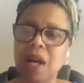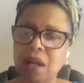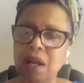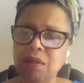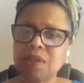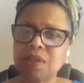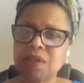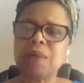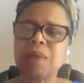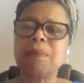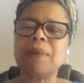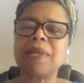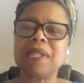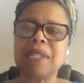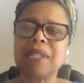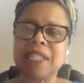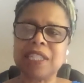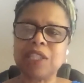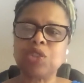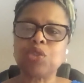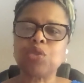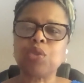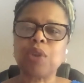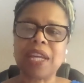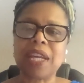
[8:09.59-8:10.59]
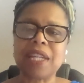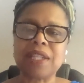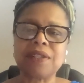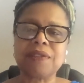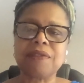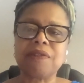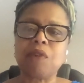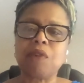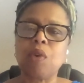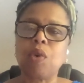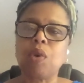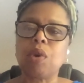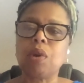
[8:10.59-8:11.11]
ultimately
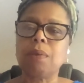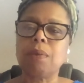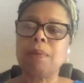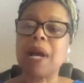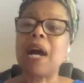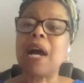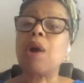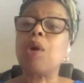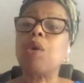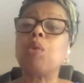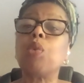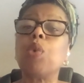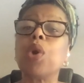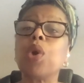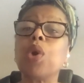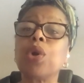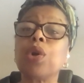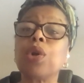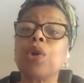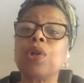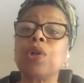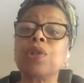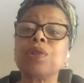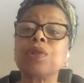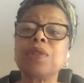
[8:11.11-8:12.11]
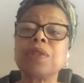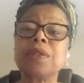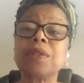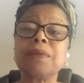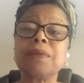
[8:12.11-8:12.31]
transform our world.